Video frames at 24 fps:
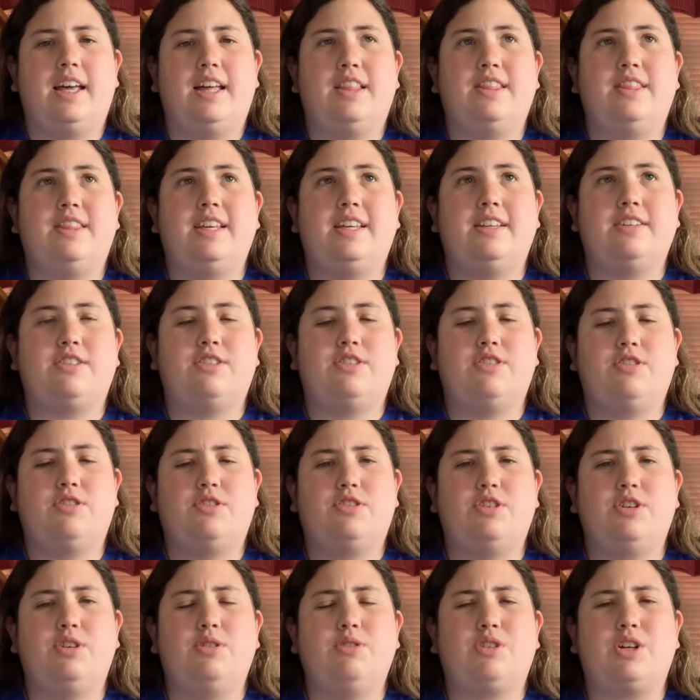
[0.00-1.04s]
these
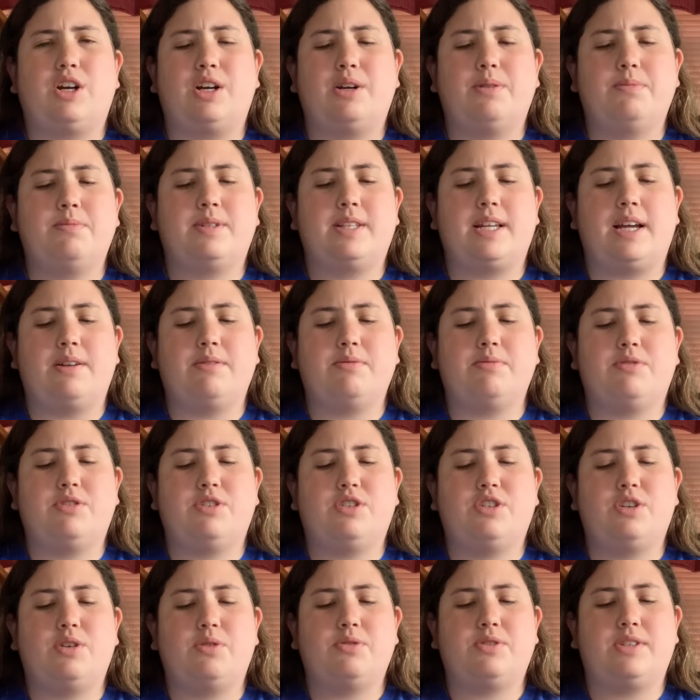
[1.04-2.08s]
two terms sound
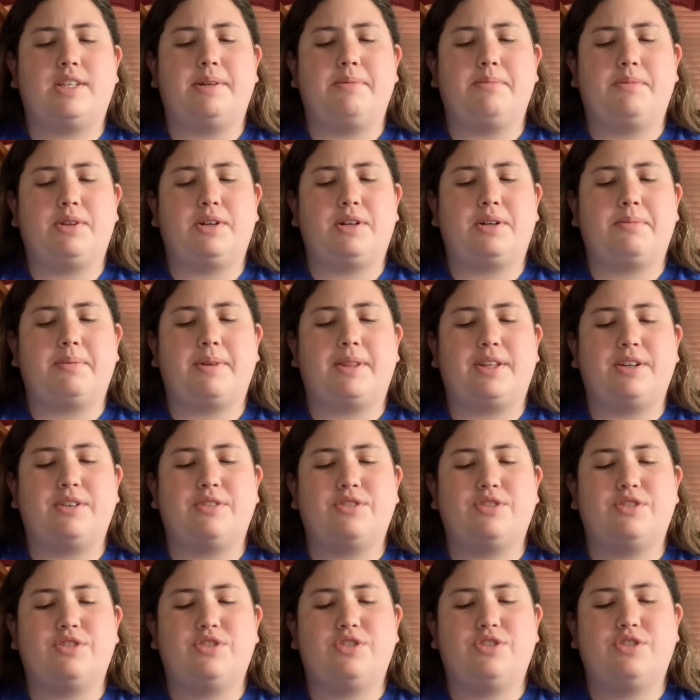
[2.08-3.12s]
so similar, but they're
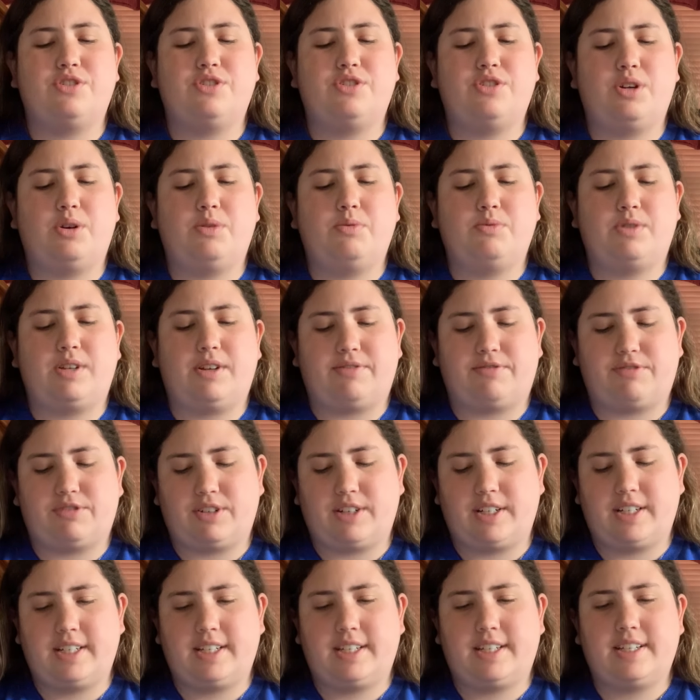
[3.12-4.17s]
so
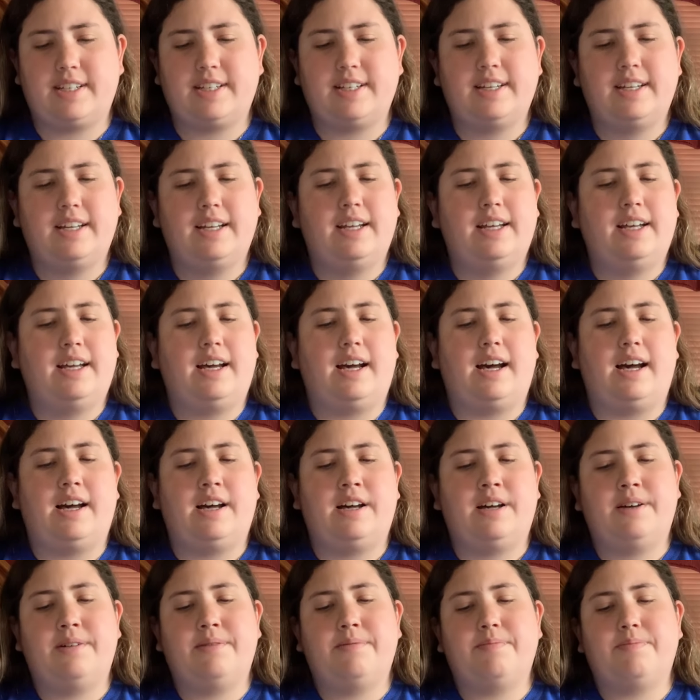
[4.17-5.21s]
different.
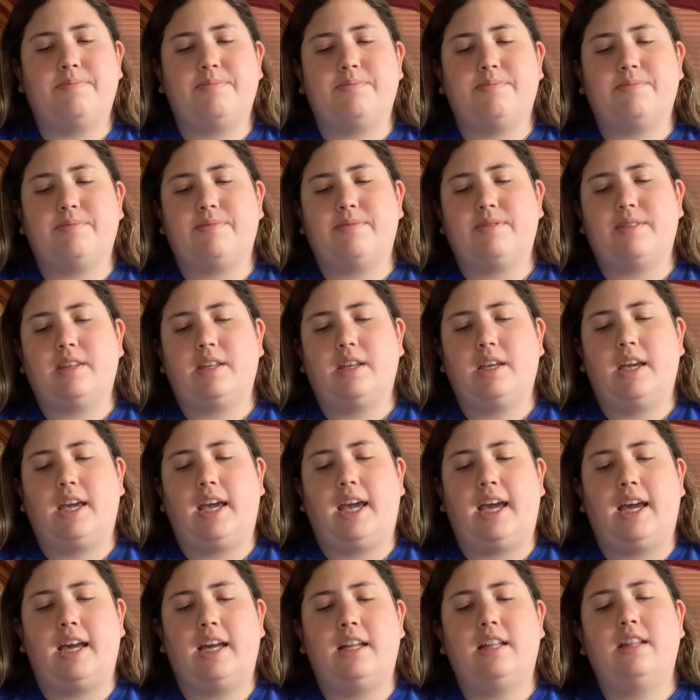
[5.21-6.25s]
And
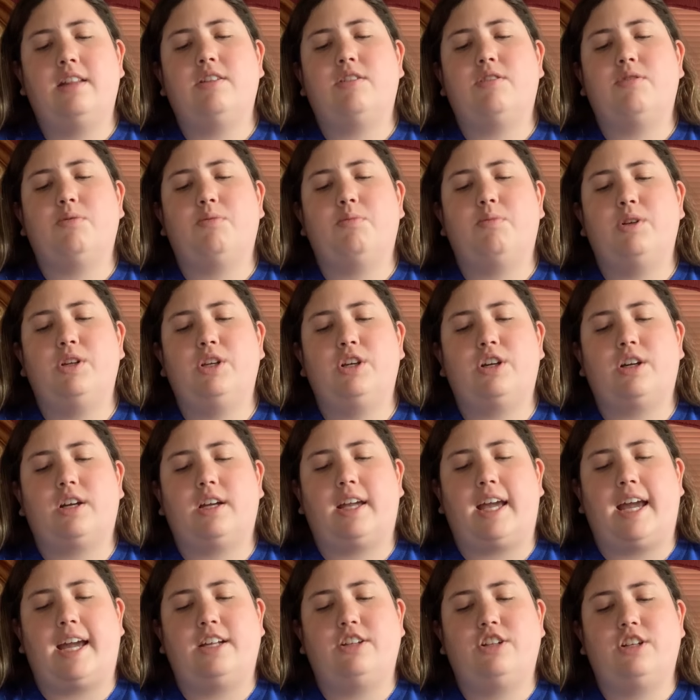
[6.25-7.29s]
when you're
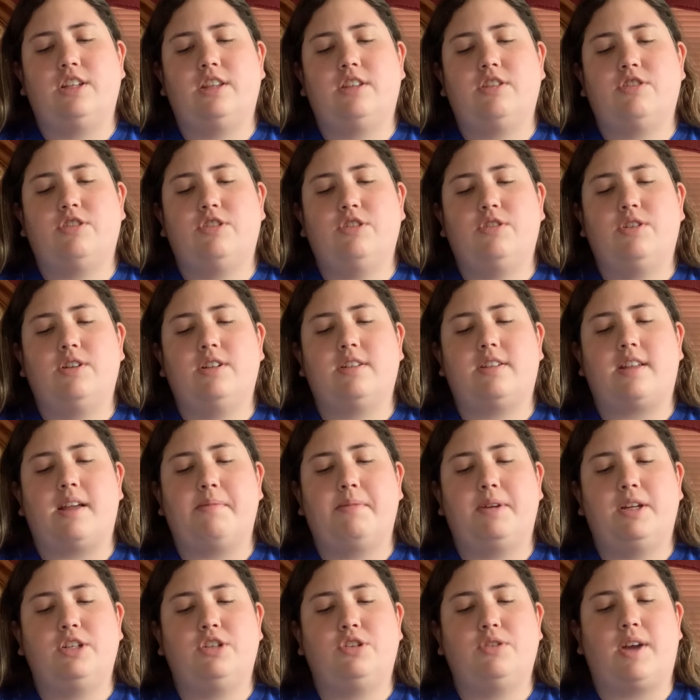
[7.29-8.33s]
engaging the students, that
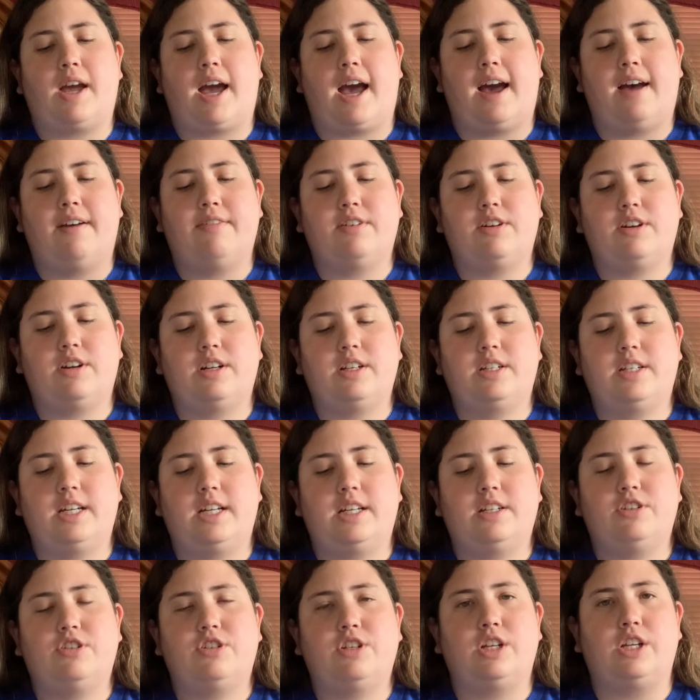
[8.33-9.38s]
means you have your
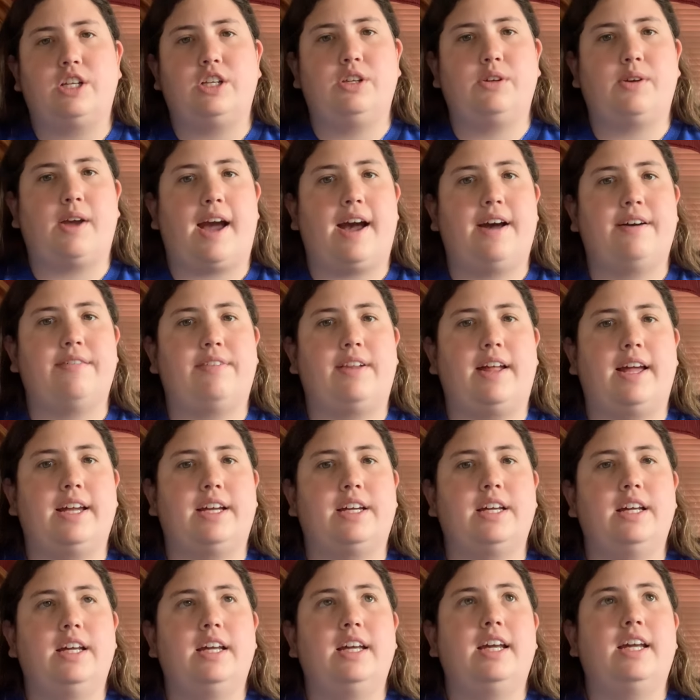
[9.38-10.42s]
attention. You have
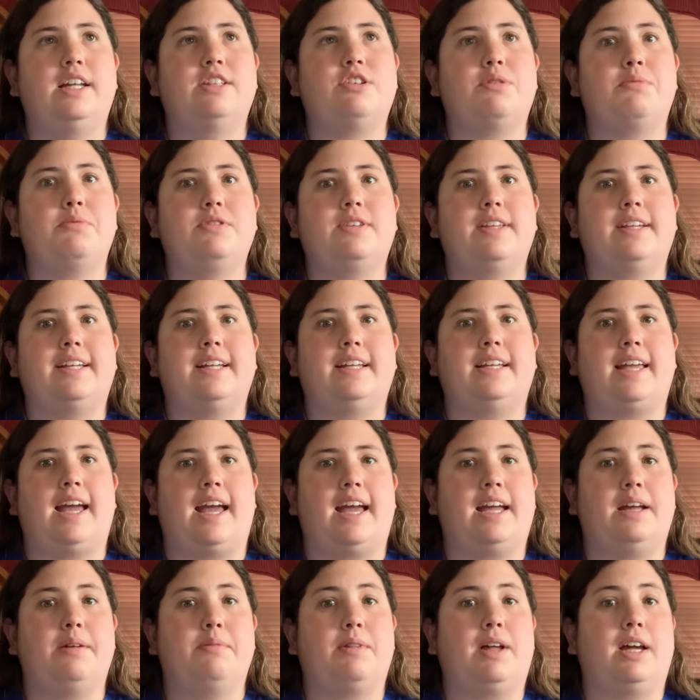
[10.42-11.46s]
it's almost like a
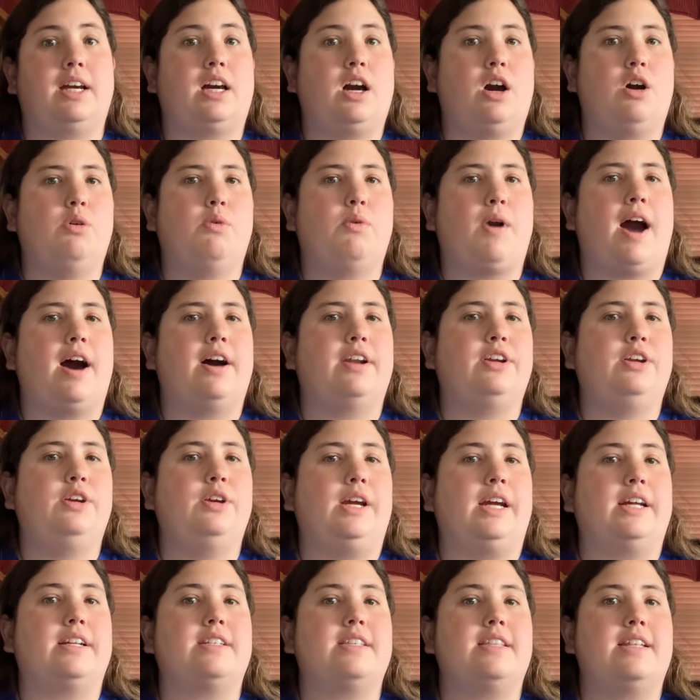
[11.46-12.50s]
game, like, oh, how do you
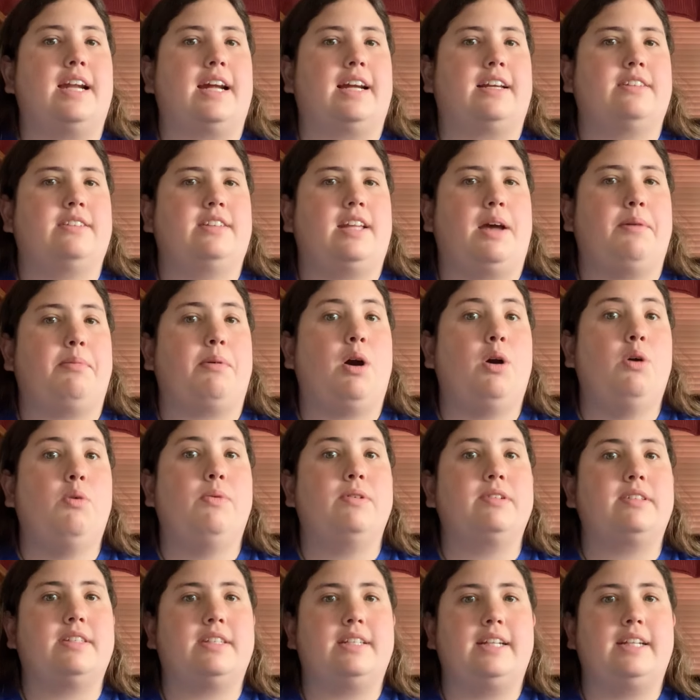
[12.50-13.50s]
get to the next step? Oh, what's the